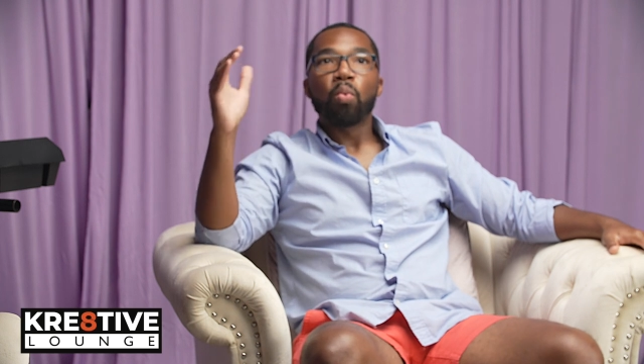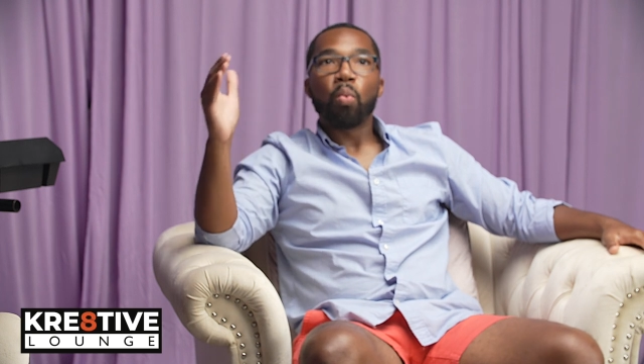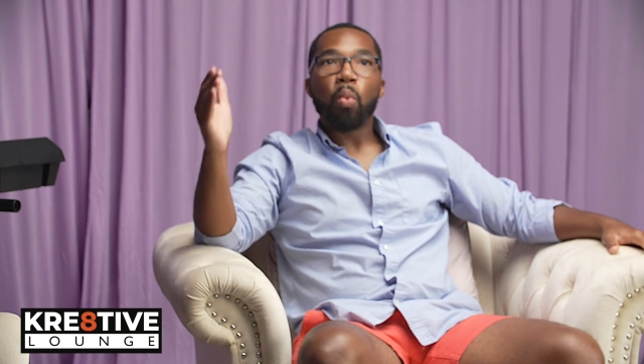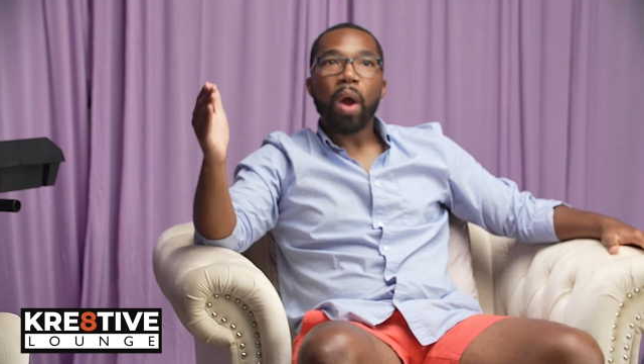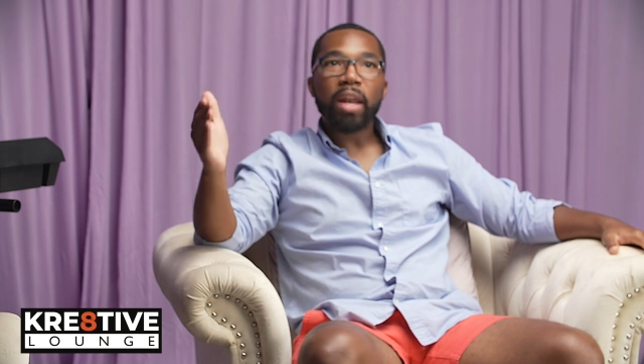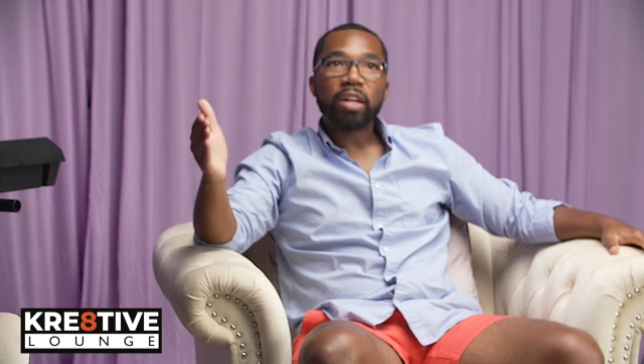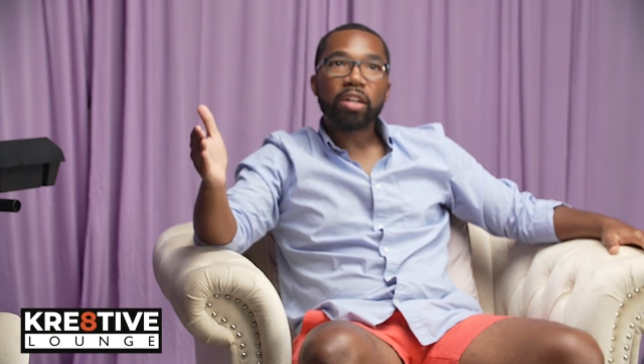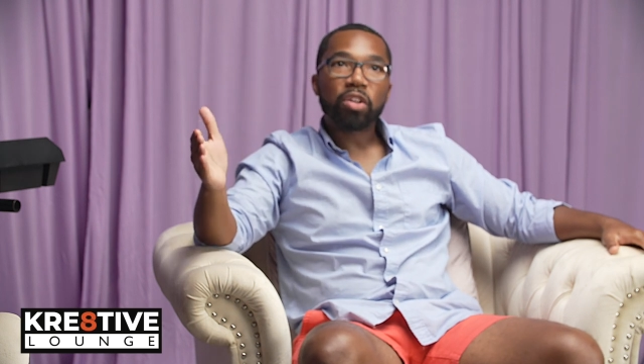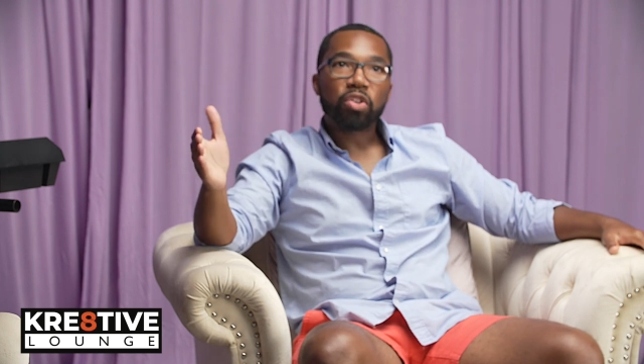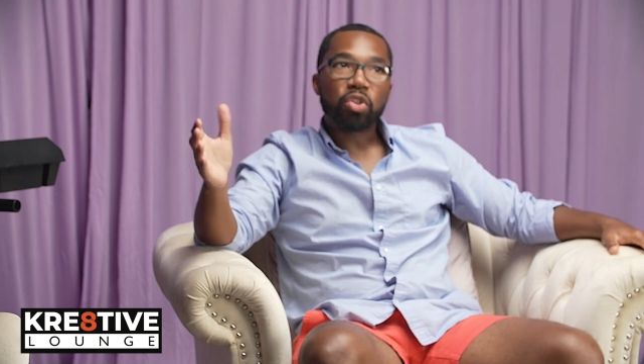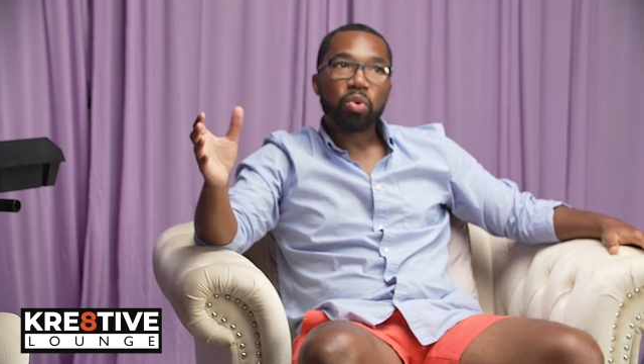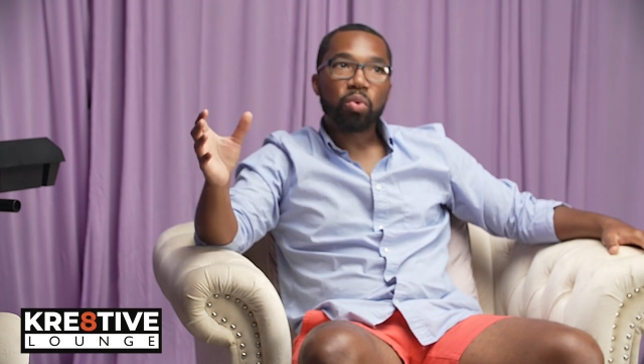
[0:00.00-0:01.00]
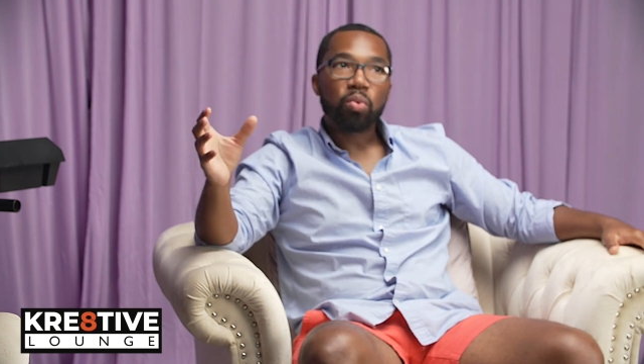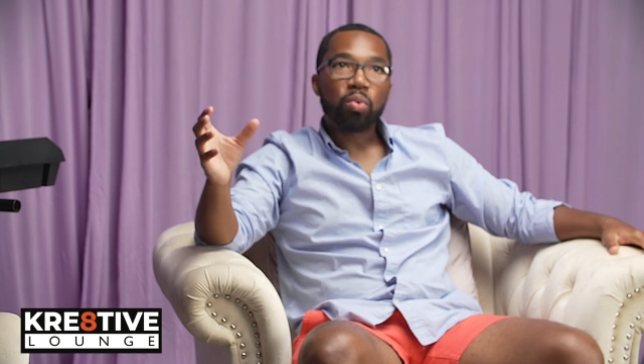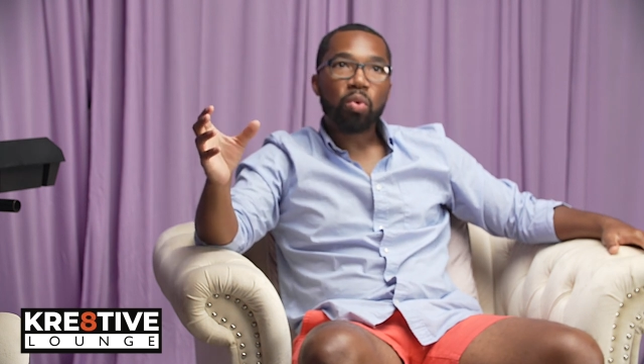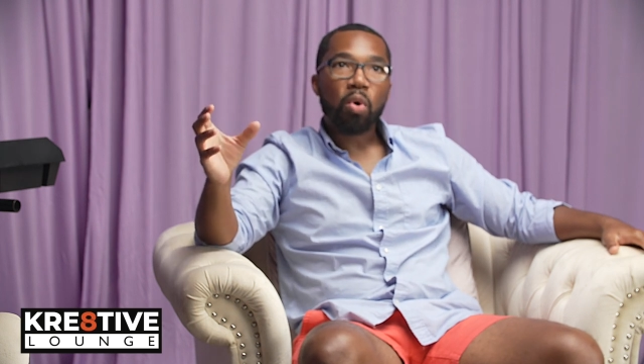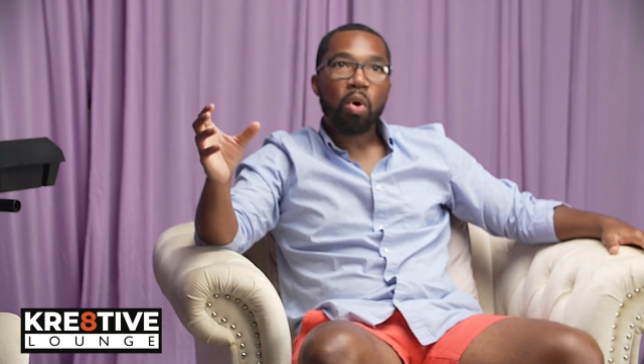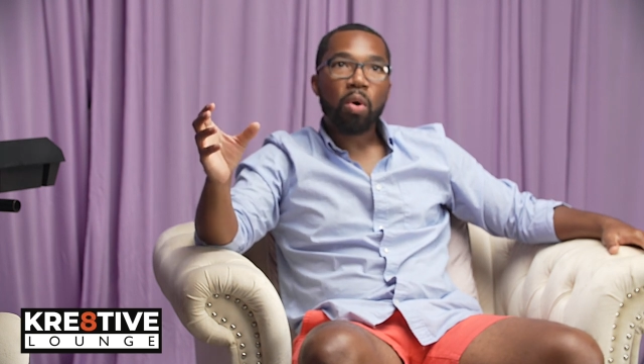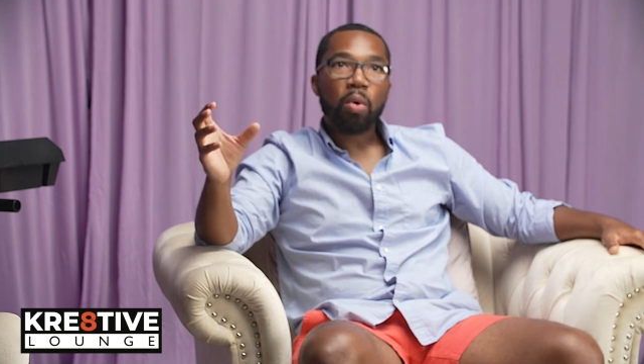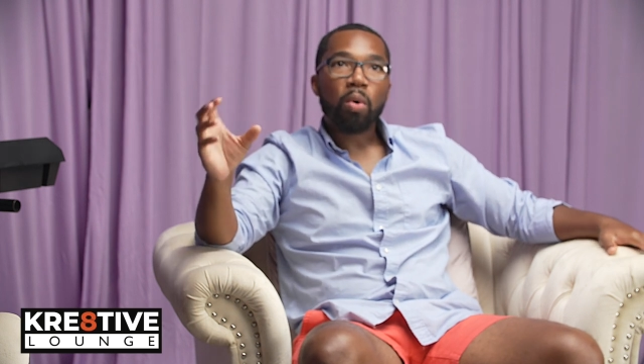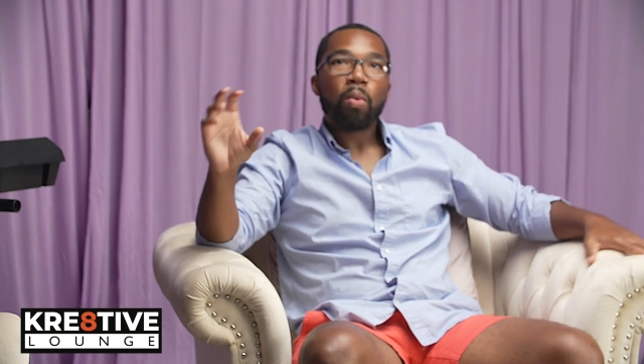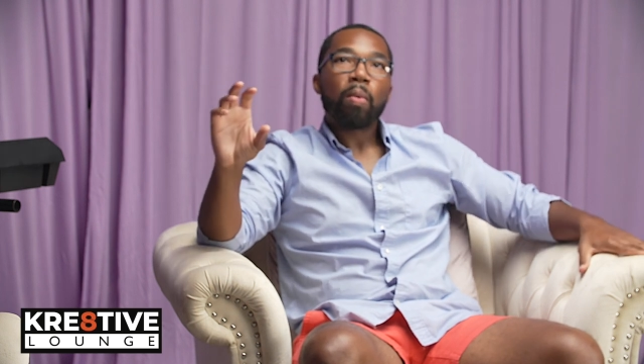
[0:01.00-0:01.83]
When did you or